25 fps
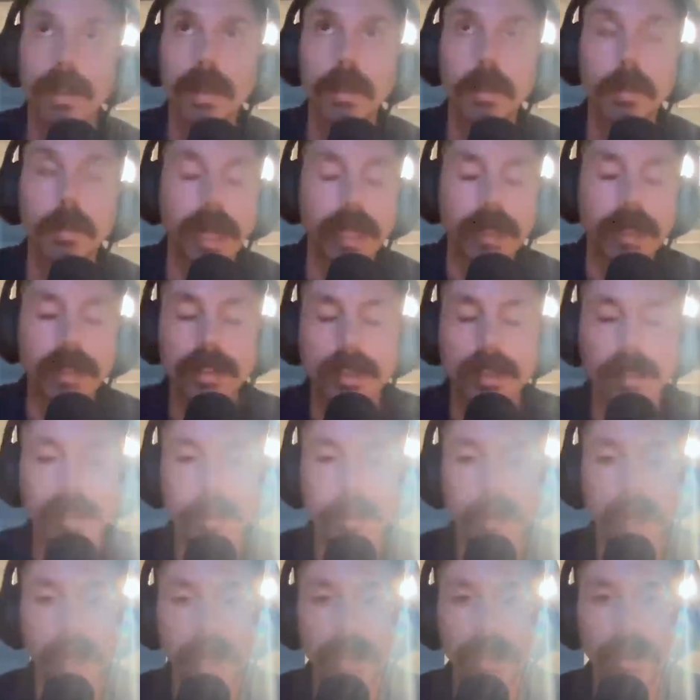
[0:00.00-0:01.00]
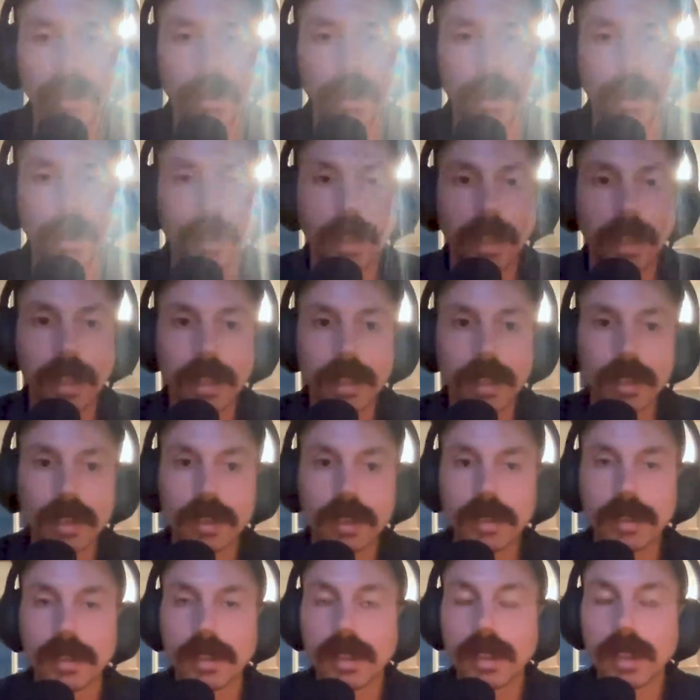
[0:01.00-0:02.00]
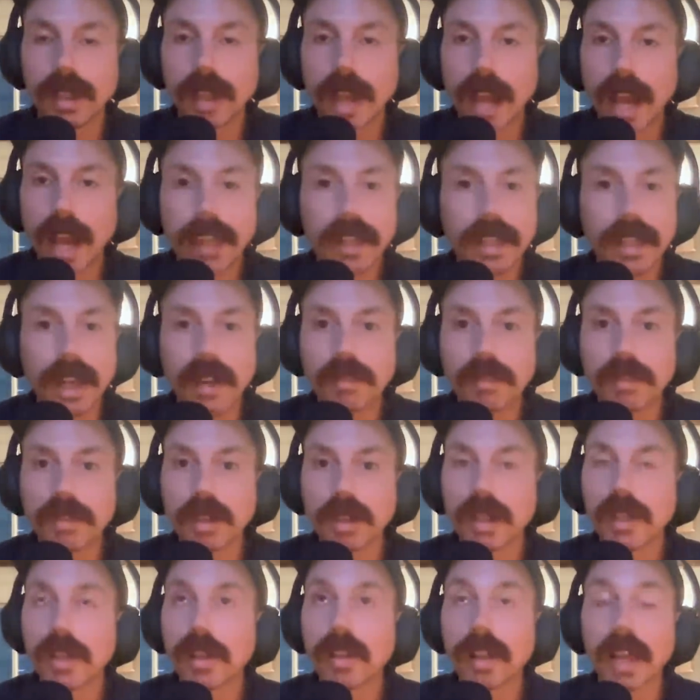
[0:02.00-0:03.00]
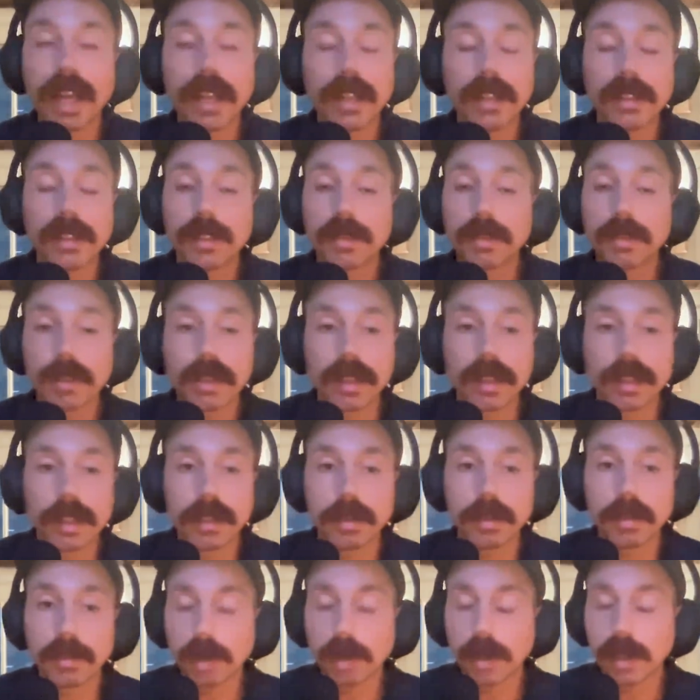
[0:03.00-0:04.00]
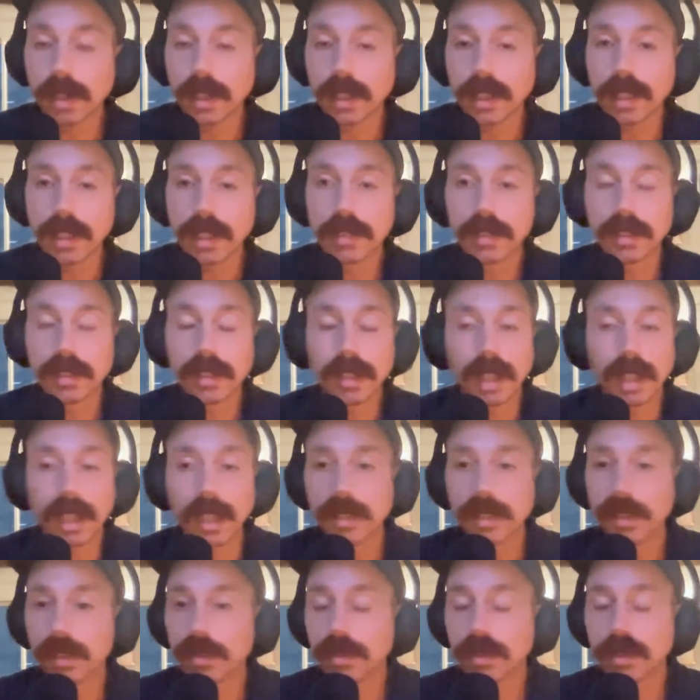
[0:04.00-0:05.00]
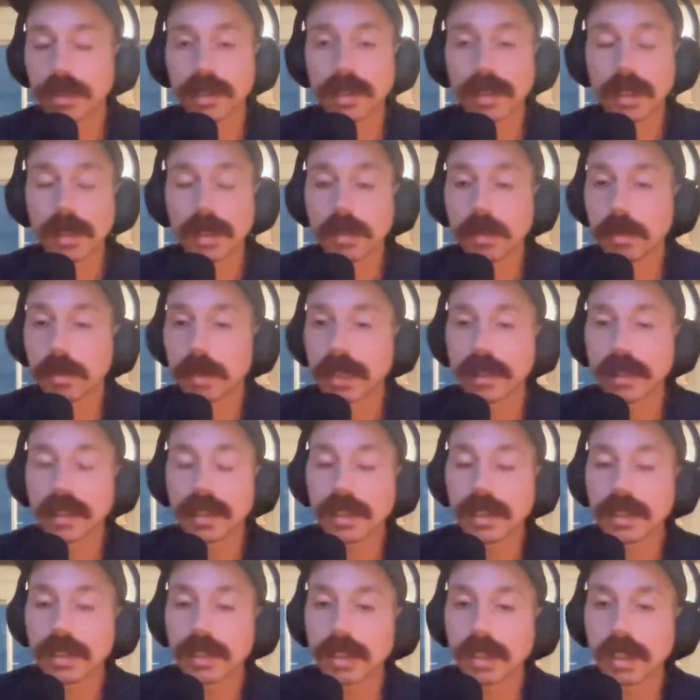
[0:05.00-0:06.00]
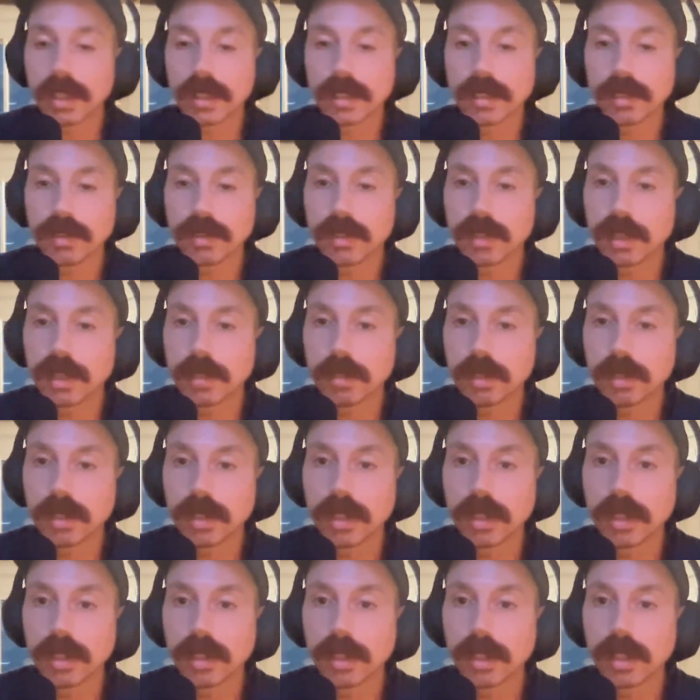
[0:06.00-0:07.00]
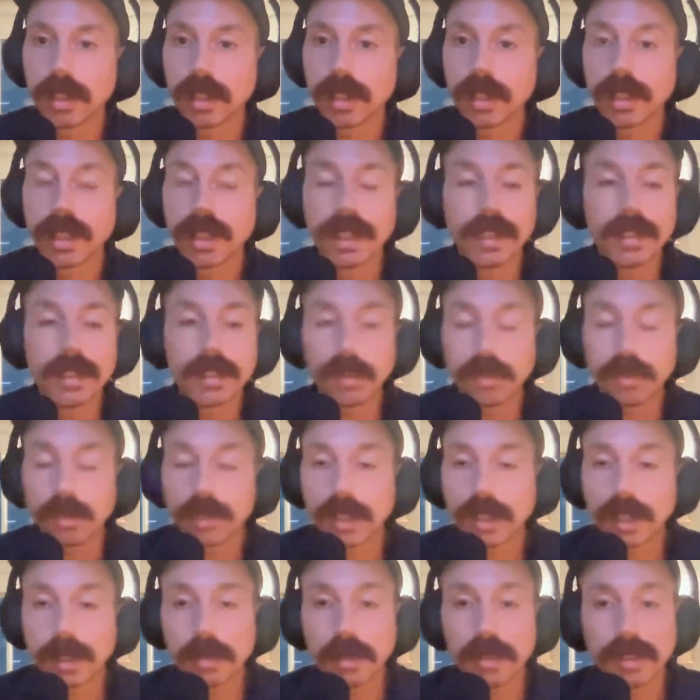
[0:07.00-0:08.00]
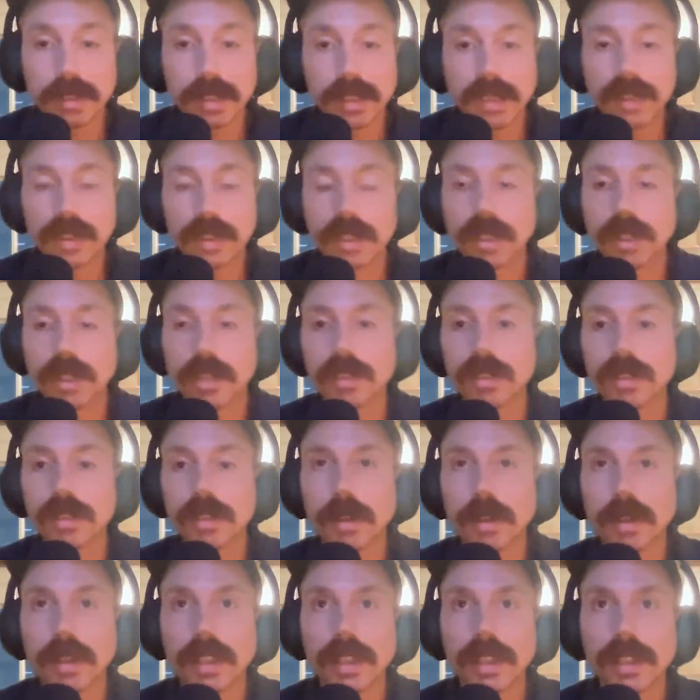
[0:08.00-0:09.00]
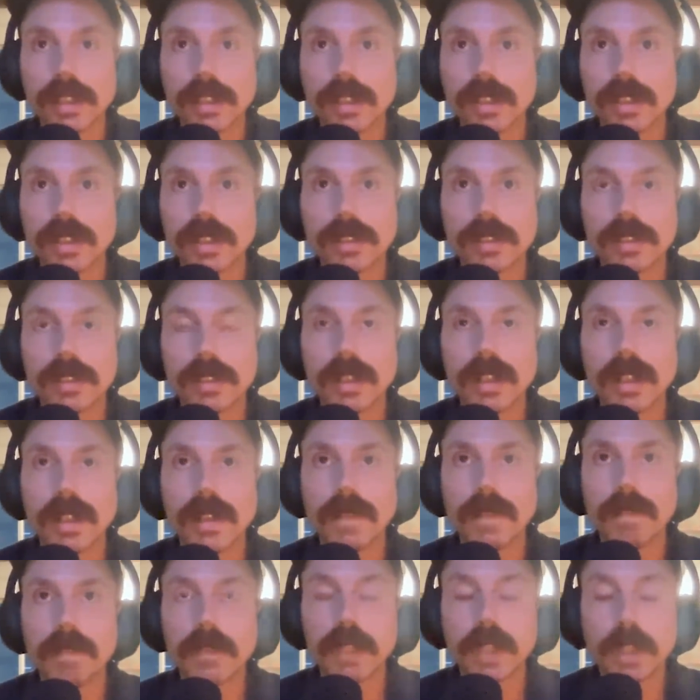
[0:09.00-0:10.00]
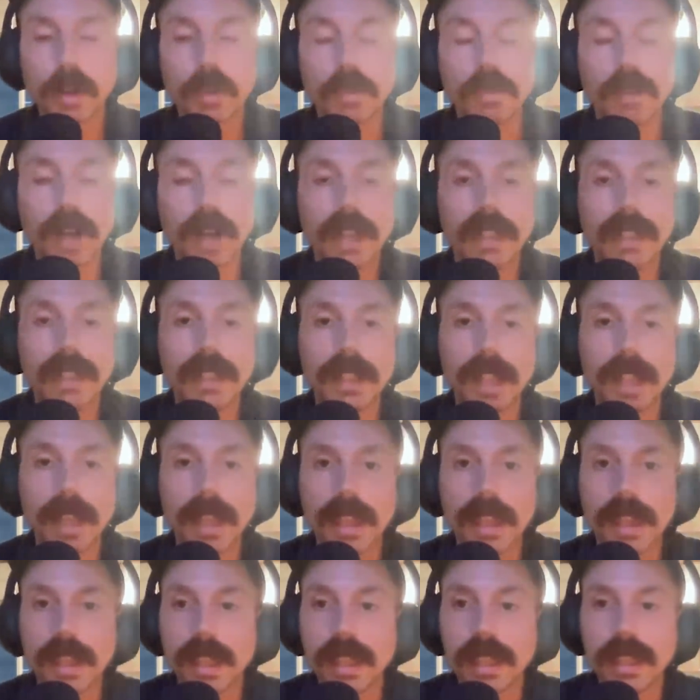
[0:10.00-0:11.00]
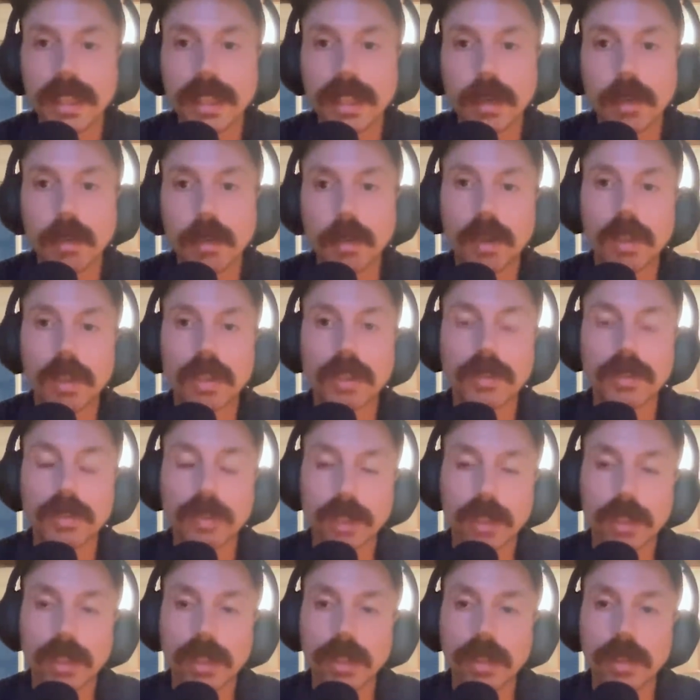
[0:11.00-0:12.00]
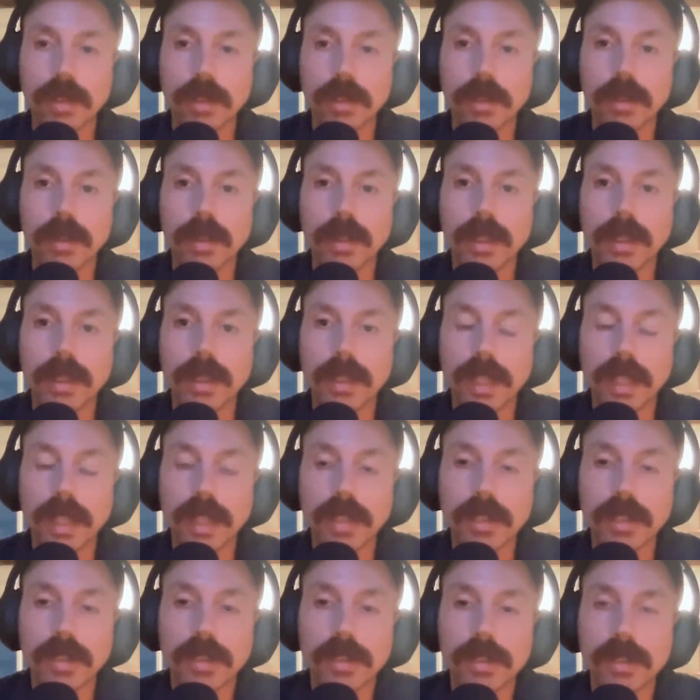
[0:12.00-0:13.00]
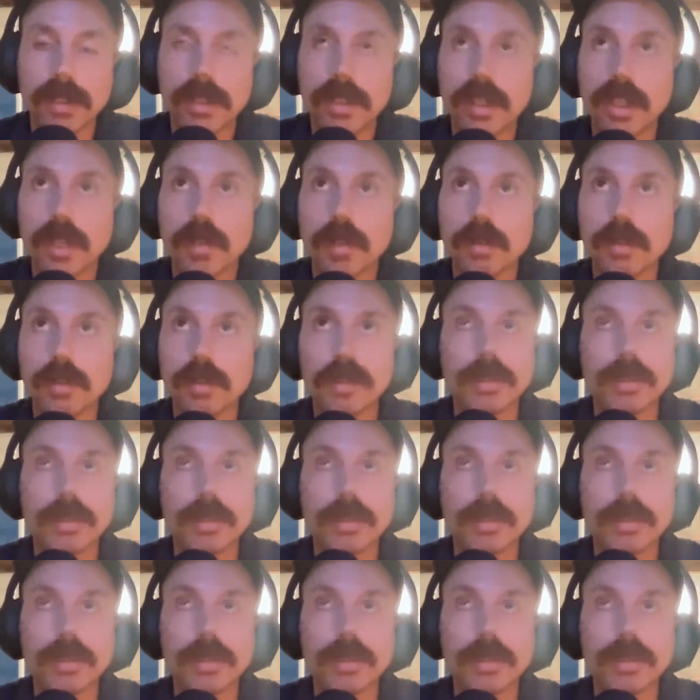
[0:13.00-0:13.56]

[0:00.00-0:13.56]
practicing compassion around that and just I, I've tried a lot of different things before I land. I did a lot of different types of meditation, a lot of different types of yoga, different types of teachers. So I think it's just, you know, finding that thing that works for you and just, you know,